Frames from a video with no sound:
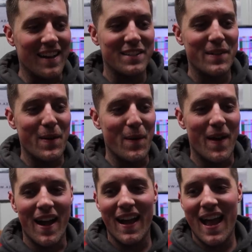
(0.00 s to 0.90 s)

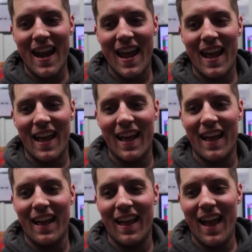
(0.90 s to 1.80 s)
so I got
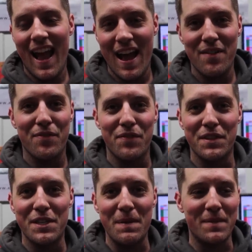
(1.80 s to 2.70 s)
half of
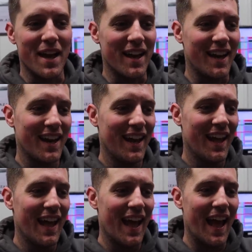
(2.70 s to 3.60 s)
the Jeep done
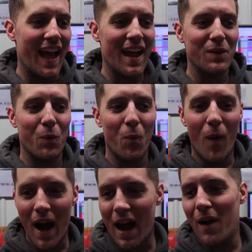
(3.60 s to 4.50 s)
and
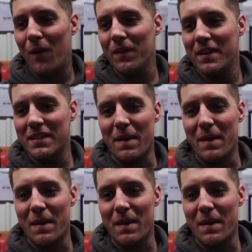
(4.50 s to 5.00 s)
wow, does